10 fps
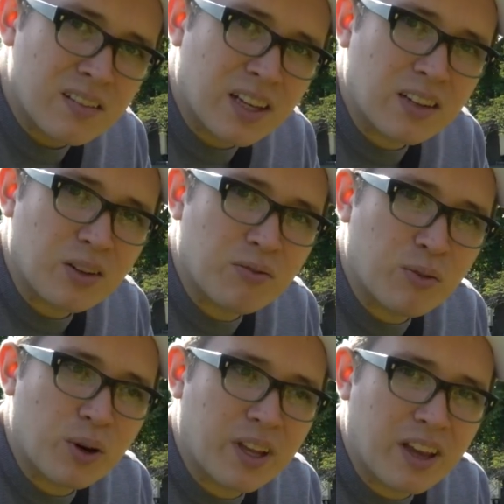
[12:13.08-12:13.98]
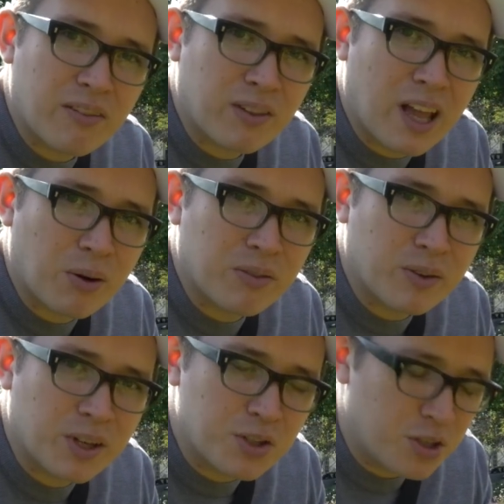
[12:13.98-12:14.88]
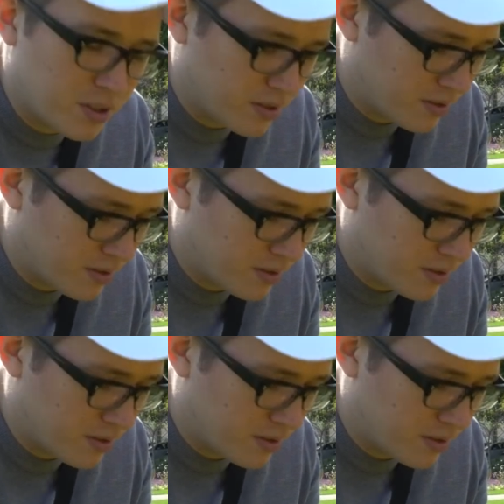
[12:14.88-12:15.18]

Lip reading: Taking a little 4K flower footage.